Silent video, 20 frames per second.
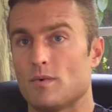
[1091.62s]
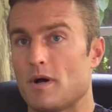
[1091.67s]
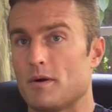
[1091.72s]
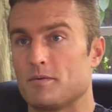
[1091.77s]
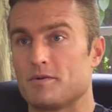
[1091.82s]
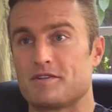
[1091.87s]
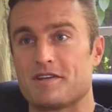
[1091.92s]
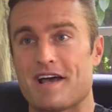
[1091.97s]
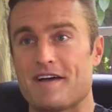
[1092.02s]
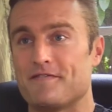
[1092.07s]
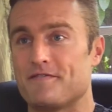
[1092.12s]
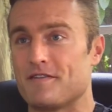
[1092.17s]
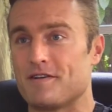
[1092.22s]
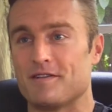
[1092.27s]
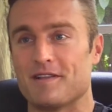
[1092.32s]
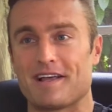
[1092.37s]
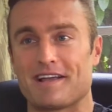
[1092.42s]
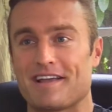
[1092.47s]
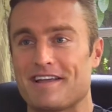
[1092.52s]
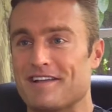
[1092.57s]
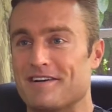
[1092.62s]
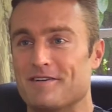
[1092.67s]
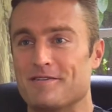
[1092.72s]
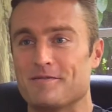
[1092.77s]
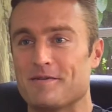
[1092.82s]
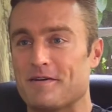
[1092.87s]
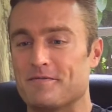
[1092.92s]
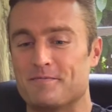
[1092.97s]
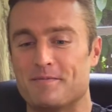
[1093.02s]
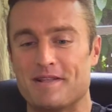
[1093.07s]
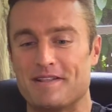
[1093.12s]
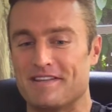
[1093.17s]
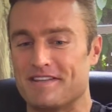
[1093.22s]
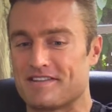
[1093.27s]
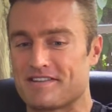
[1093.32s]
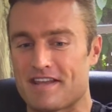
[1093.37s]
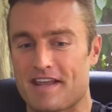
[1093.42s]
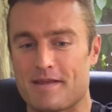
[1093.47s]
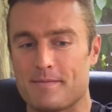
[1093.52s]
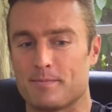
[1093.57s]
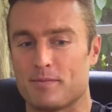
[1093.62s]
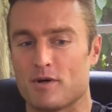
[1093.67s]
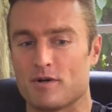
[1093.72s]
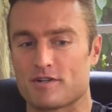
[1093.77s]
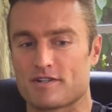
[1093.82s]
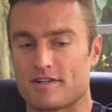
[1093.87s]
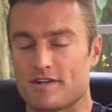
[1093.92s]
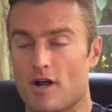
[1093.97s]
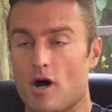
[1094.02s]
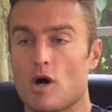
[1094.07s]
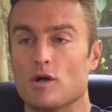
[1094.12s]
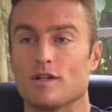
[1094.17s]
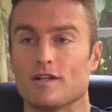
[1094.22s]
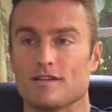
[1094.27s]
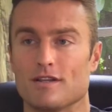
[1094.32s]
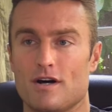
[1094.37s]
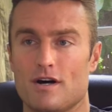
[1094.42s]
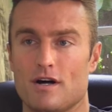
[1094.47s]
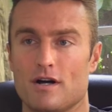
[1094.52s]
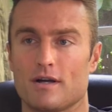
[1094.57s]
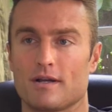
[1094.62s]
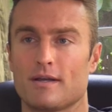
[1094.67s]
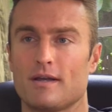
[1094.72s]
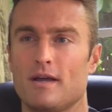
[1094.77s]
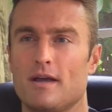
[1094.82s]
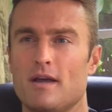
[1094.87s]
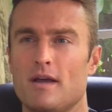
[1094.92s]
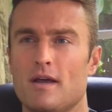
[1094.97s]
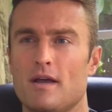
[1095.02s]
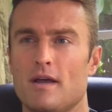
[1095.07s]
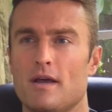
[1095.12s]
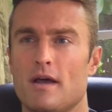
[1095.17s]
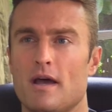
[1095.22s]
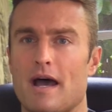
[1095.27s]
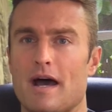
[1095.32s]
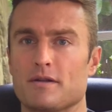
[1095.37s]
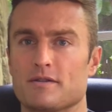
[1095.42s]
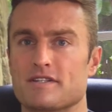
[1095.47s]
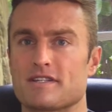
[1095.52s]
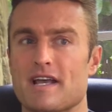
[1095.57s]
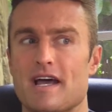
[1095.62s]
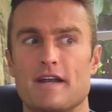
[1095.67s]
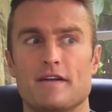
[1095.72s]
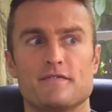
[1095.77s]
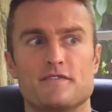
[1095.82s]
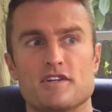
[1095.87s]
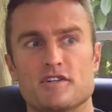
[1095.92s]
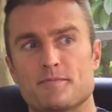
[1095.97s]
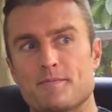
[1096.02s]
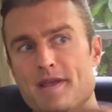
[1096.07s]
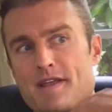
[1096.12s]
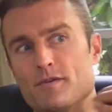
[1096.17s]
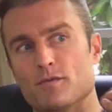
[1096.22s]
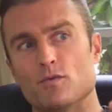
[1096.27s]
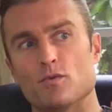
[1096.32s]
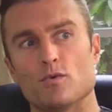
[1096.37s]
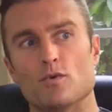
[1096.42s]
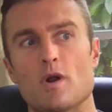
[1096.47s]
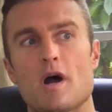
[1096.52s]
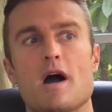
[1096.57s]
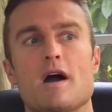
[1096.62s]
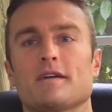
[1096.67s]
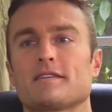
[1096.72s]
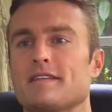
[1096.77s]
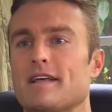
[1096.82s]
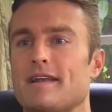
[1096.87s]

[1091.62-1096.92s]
I was I feel like you know I've been the same person all along, outside of just being rocked.